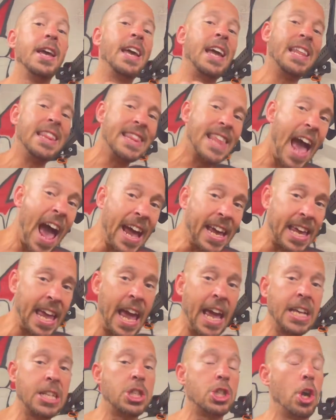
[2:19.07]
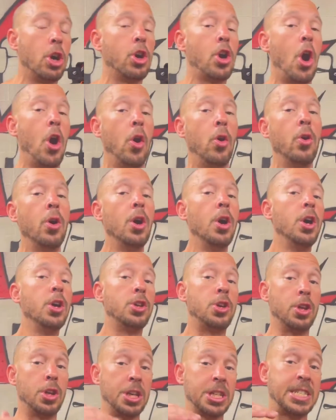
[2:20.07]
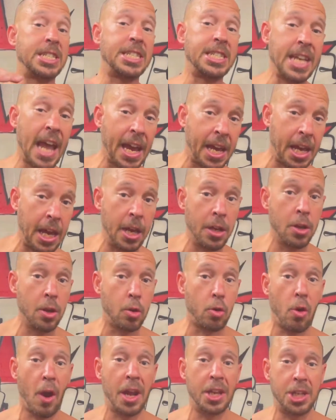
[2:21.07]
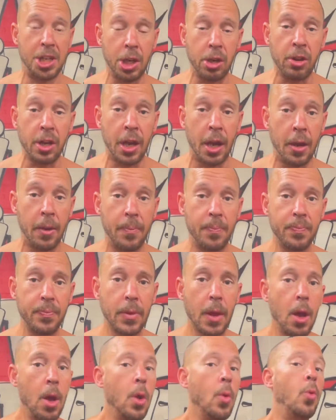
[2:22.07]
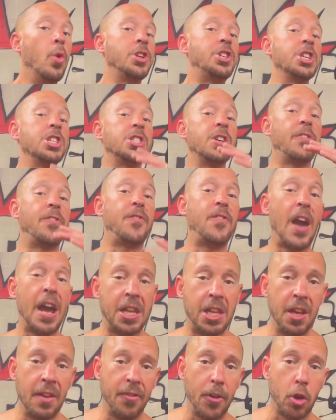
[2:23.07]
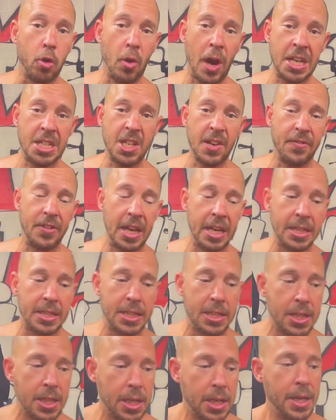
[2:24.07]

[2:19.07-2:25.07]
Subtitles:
In that case, they'll go to the second criteria, which is effective aggressiveness.